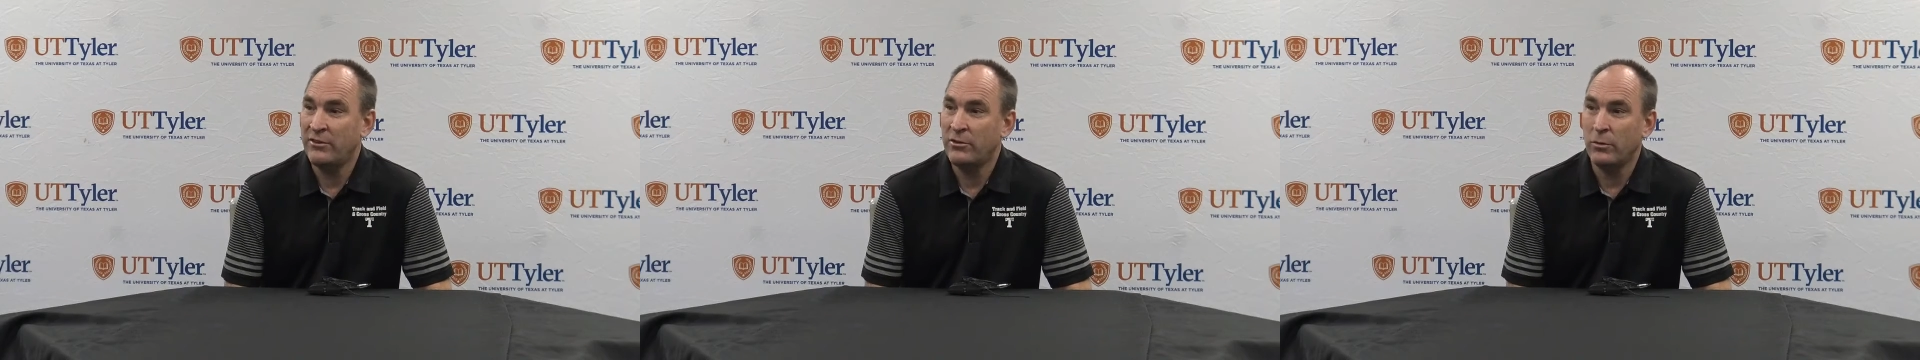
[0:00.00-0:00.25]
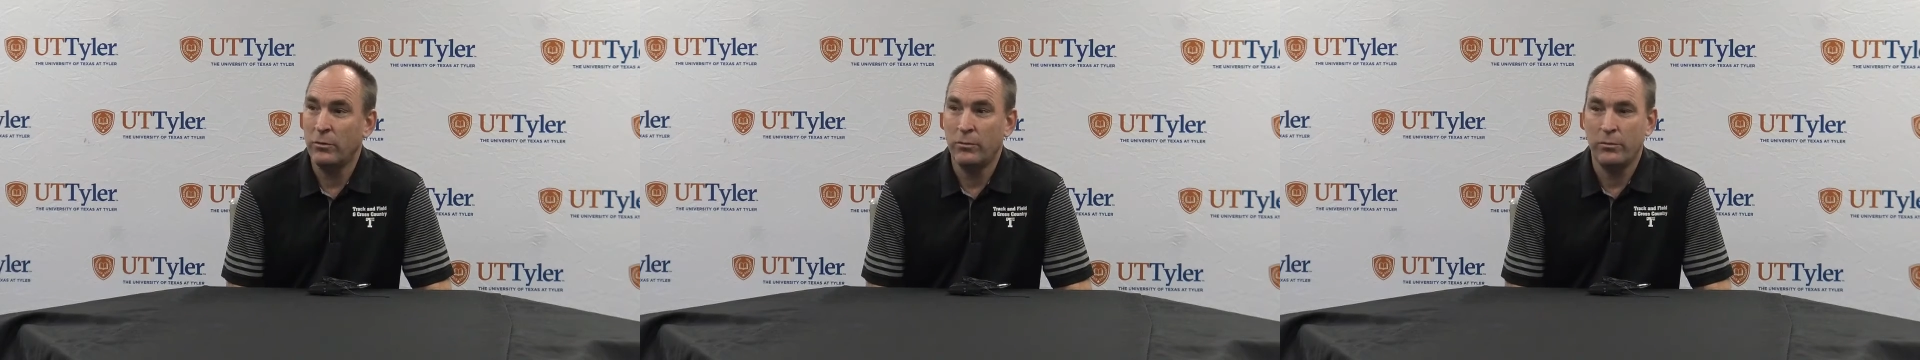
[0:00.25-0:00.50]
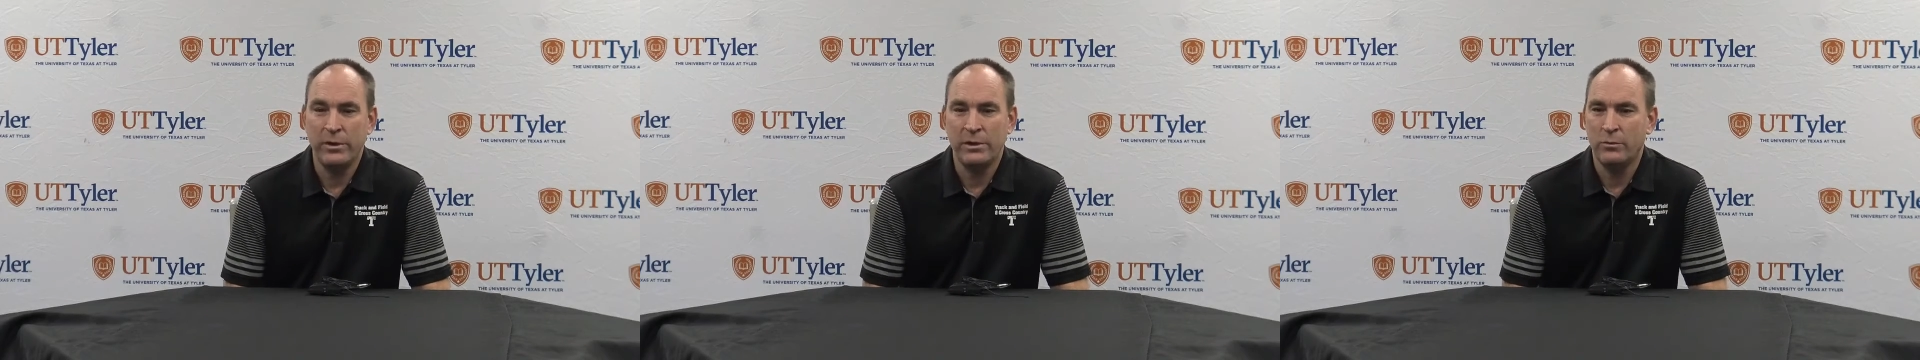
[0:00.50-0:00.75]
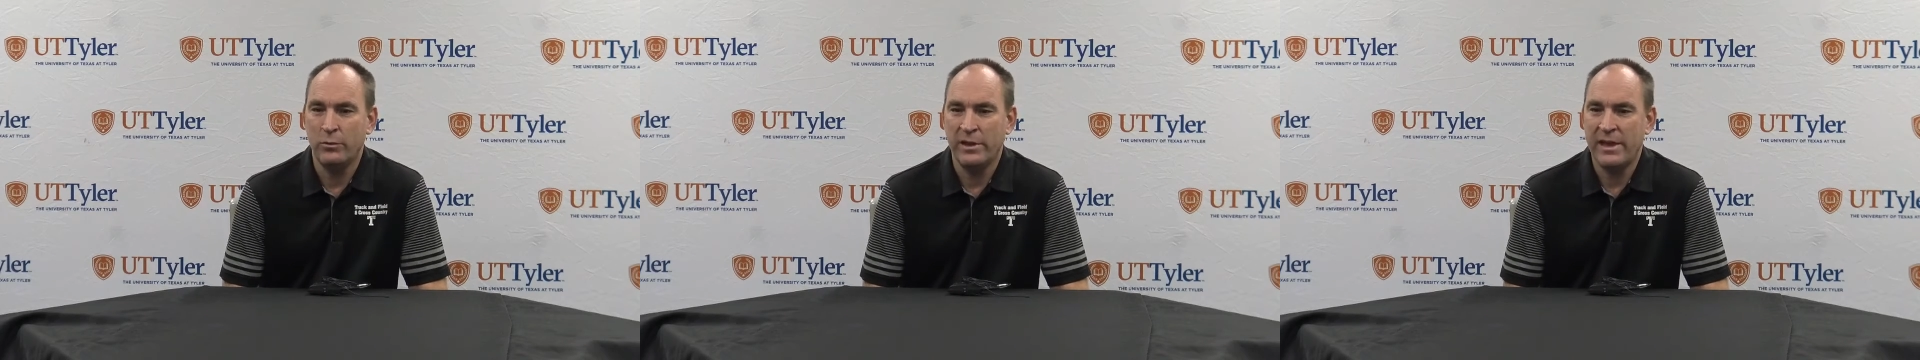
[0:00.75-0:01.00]
So
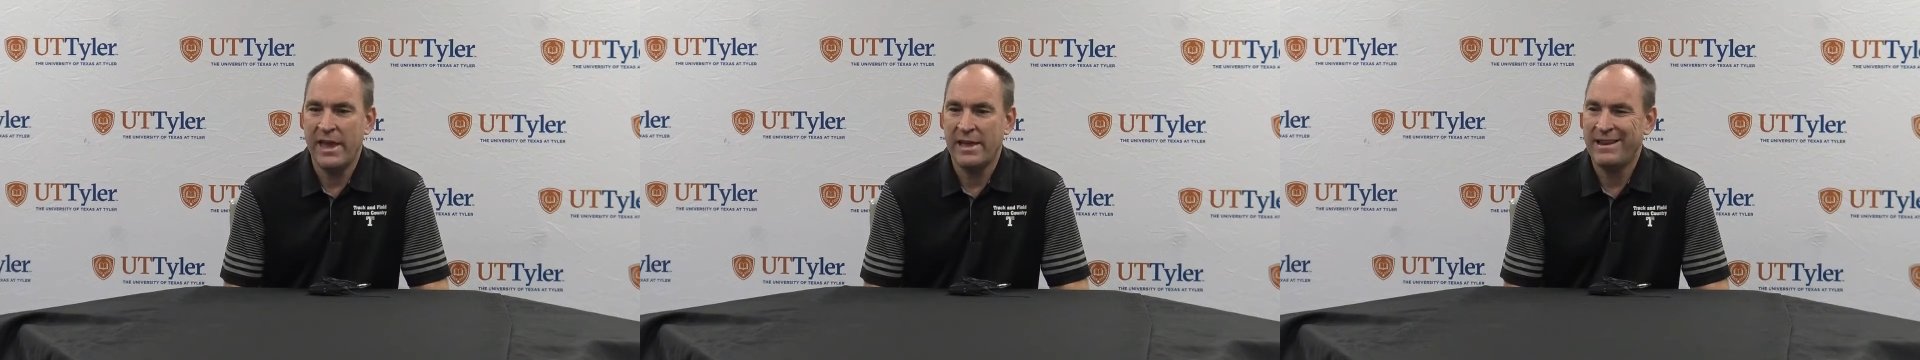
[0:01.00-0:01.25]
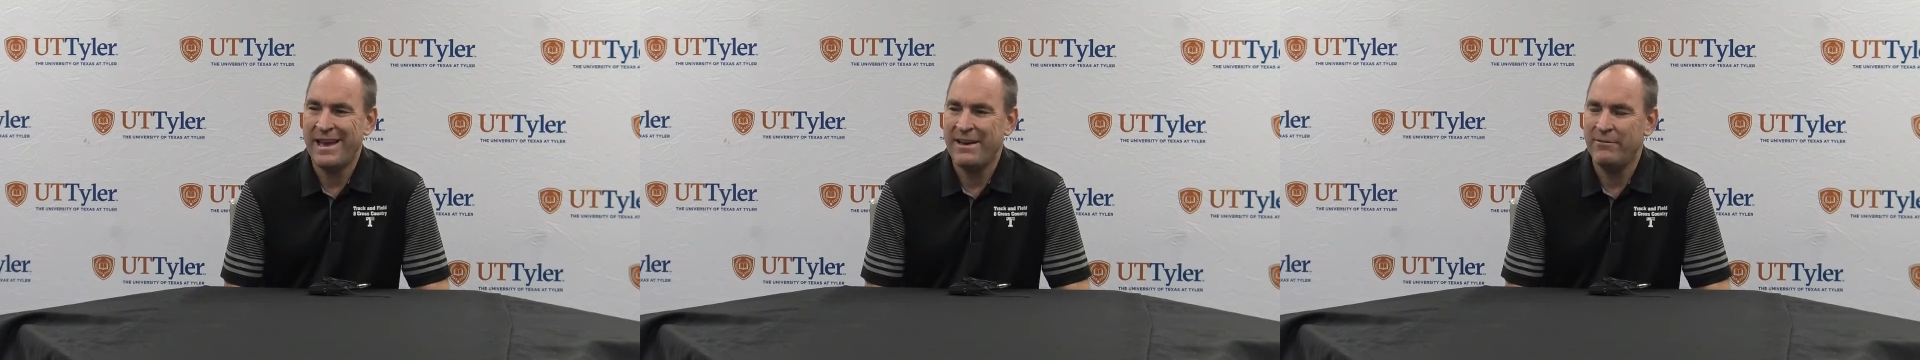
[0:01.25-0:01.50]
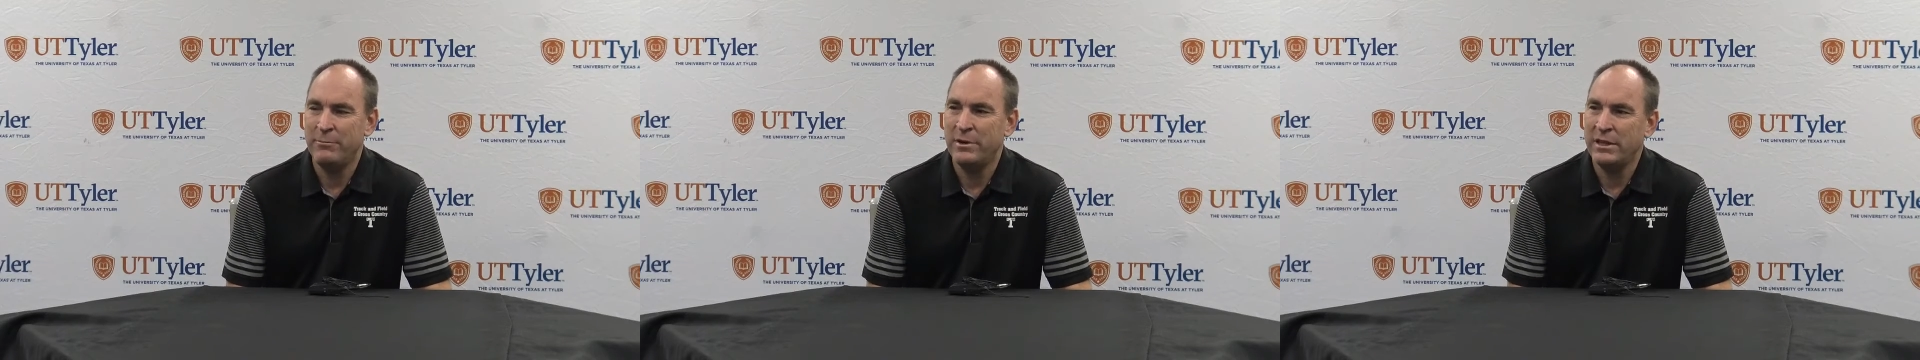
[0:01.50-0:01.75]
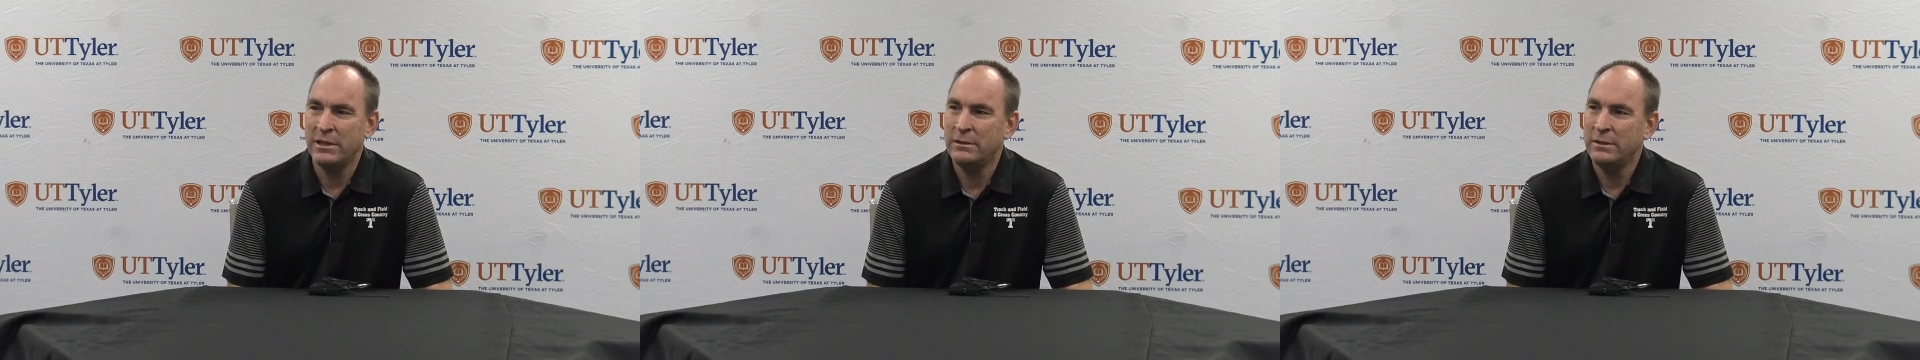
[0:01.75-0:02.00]
we can't have
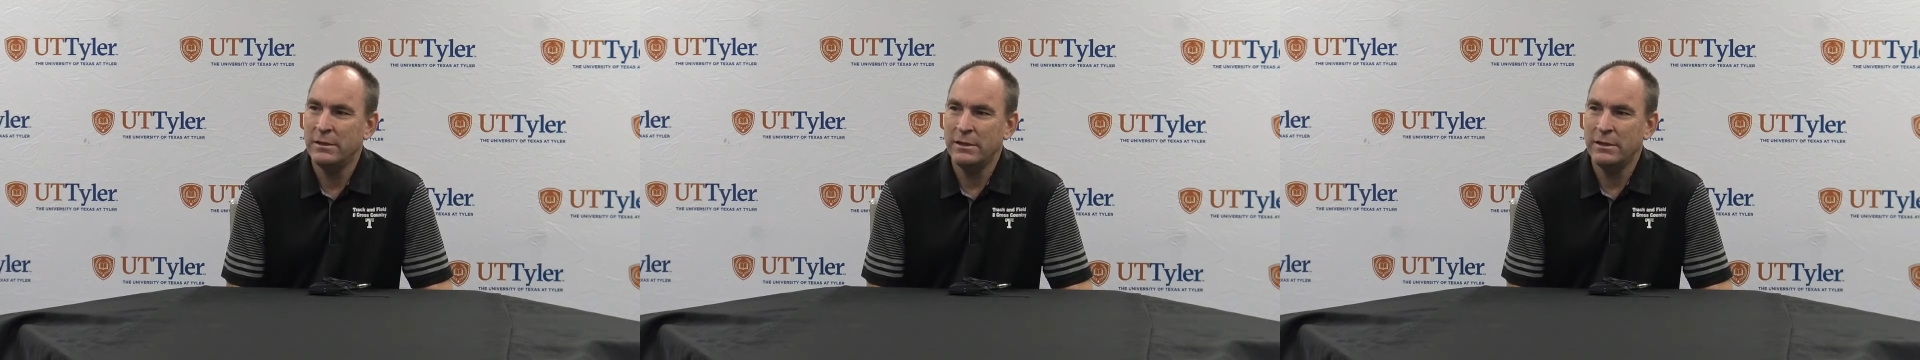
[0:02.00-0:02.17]
many